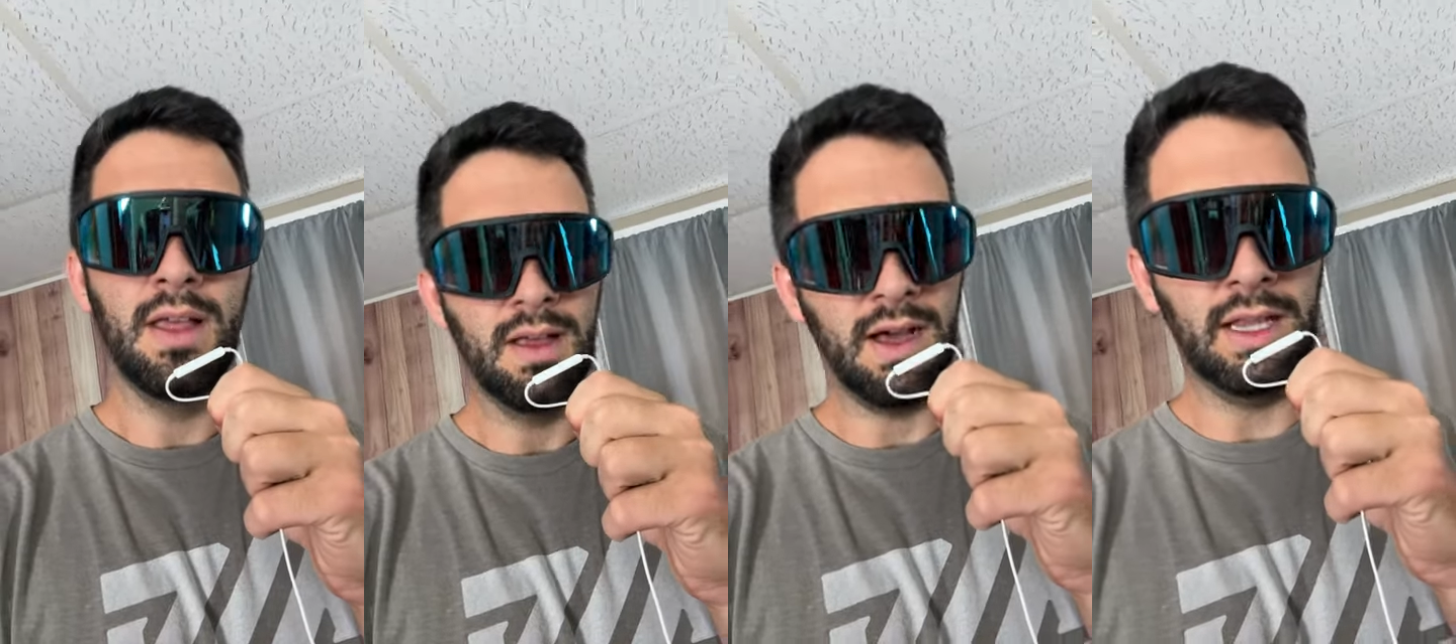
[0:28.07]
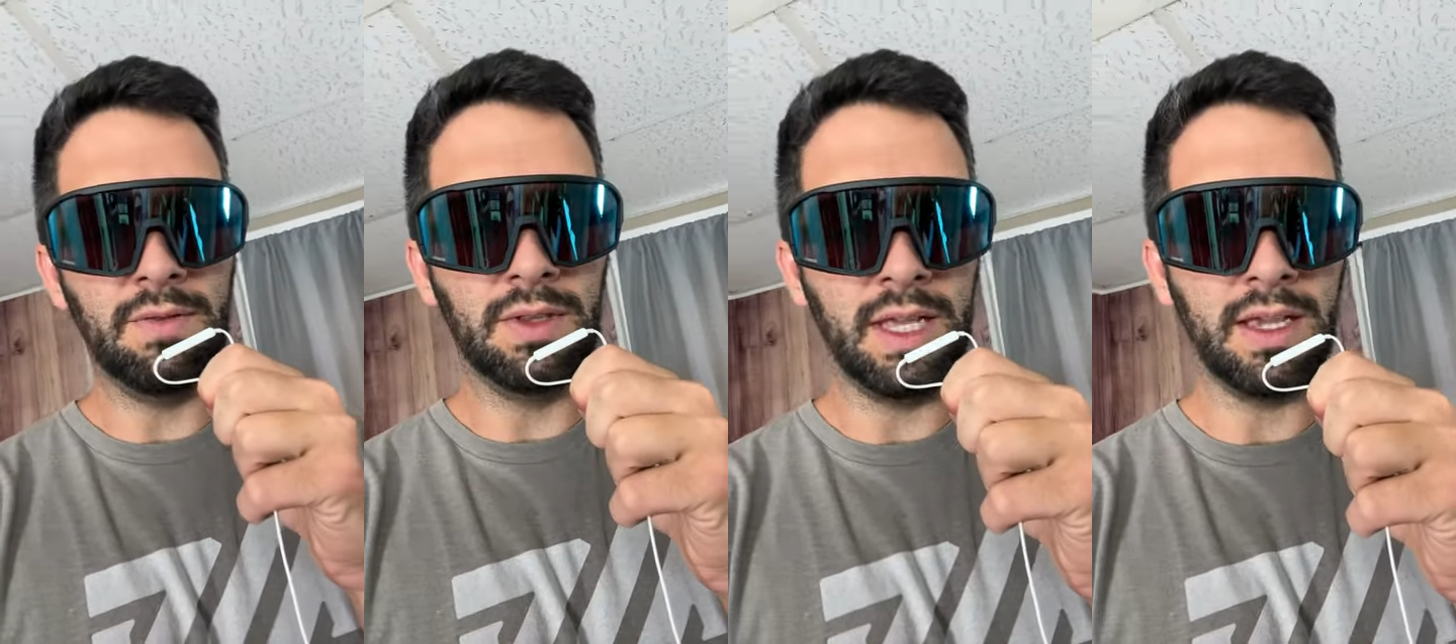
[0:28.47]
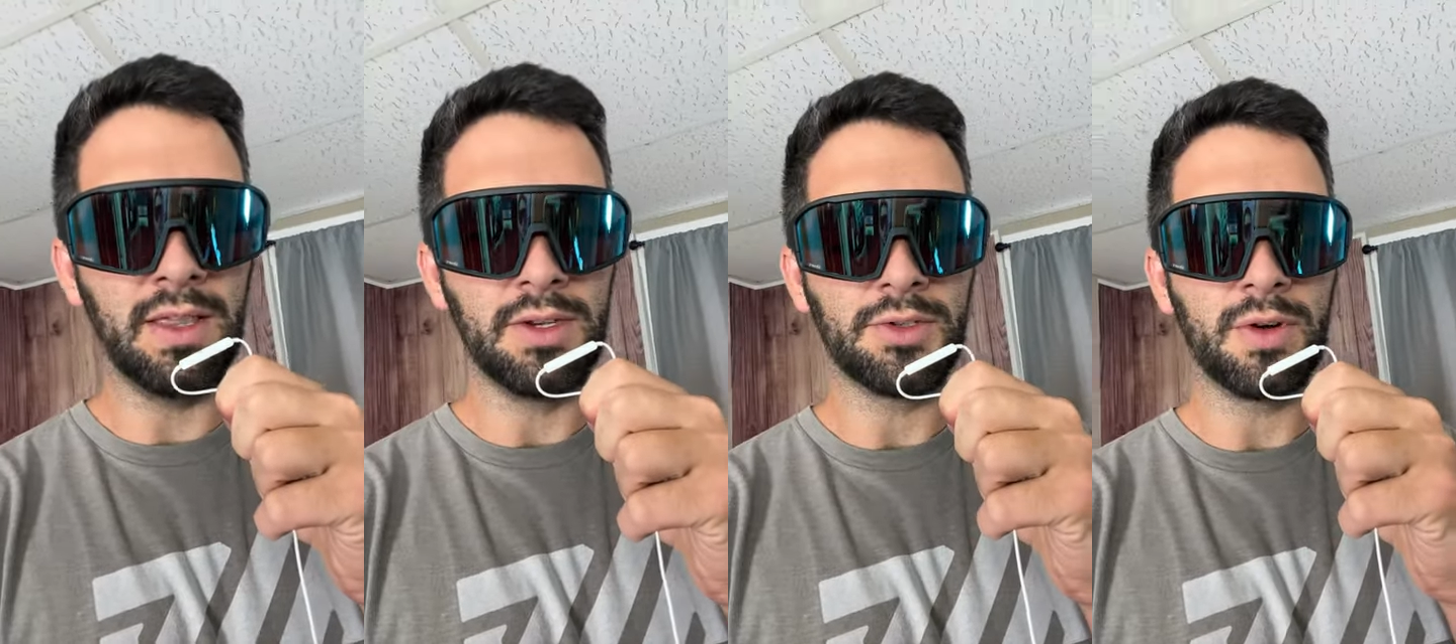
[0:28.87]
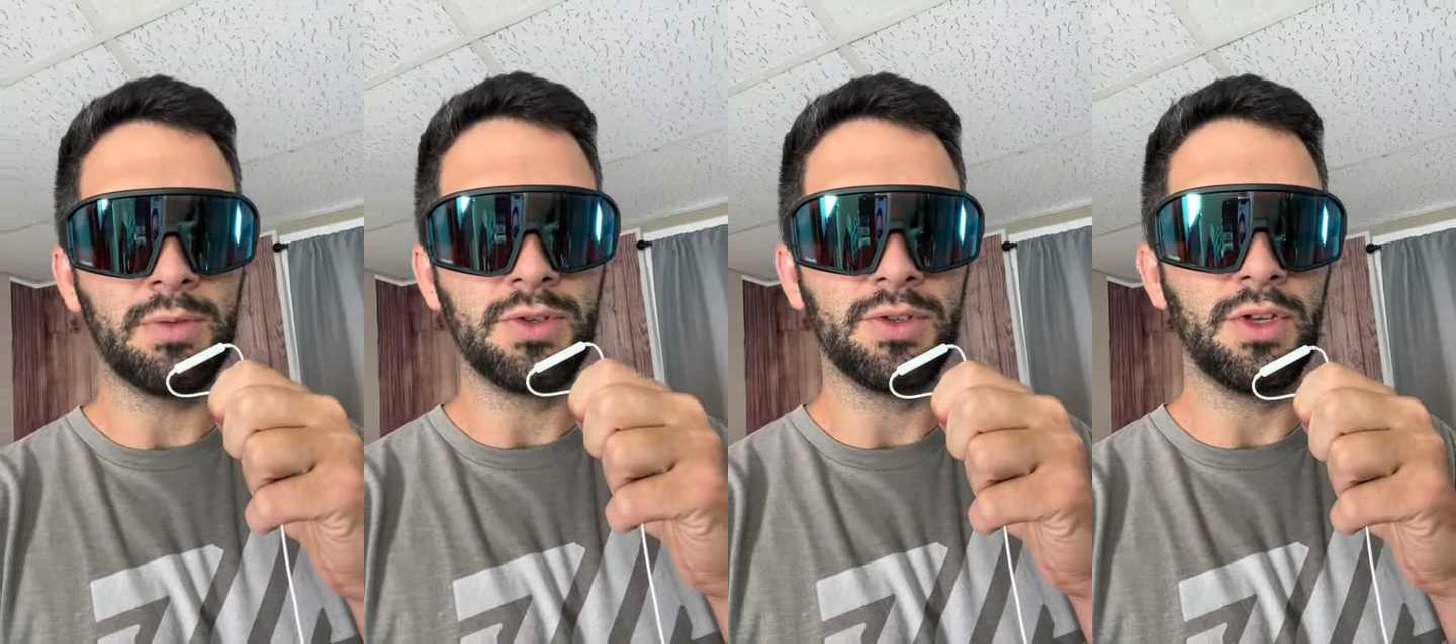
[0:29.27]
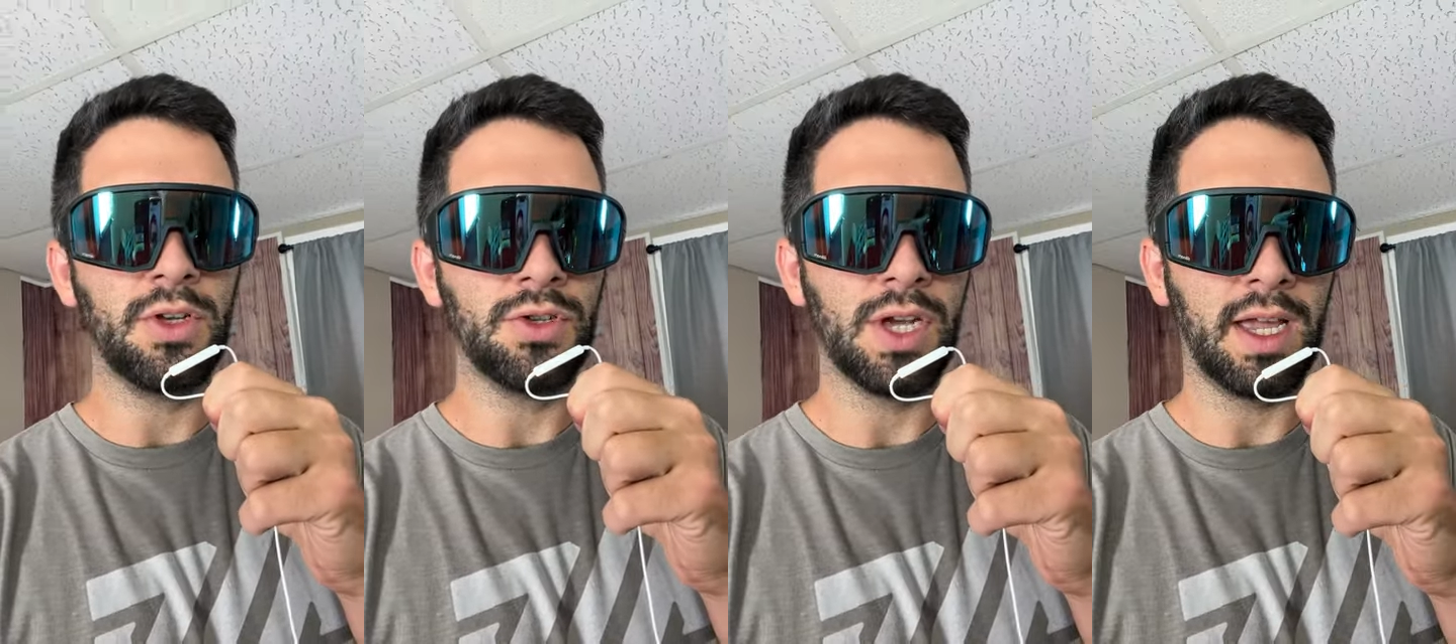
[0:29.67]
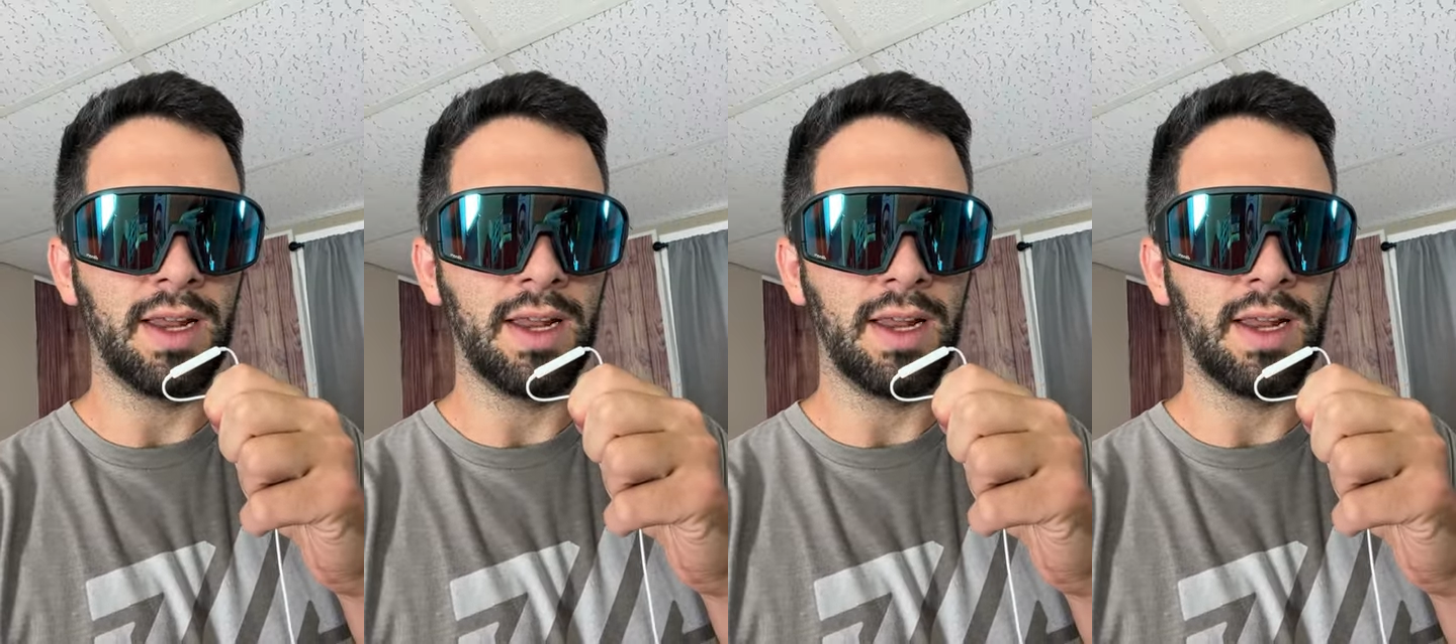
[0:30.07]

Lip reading: I'll leave a link in the description so you can check it